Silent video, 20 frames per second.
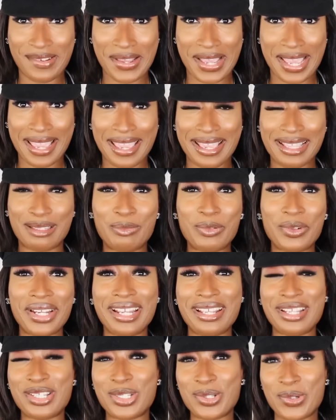okay it's
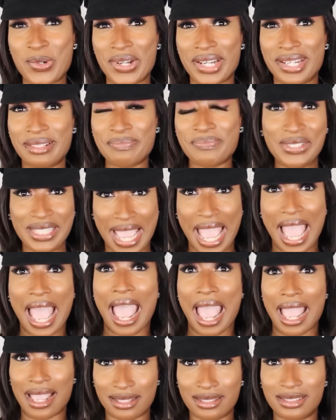pretty short yeah
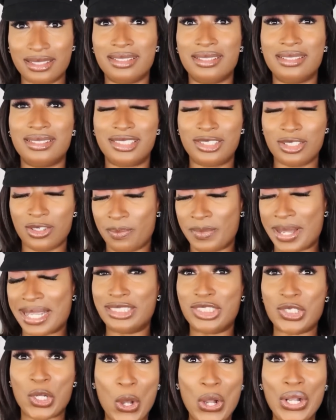so my
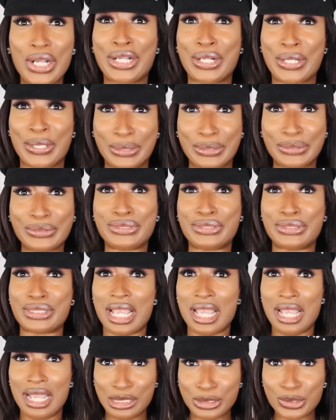tall girls
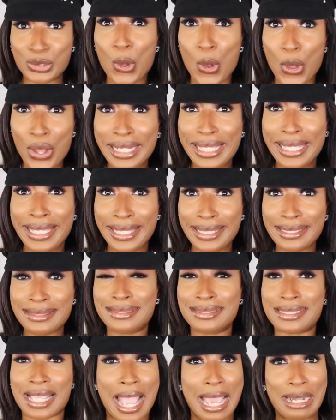
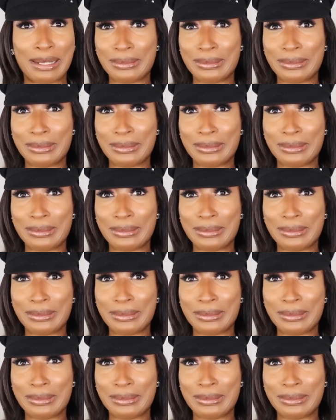tallies, I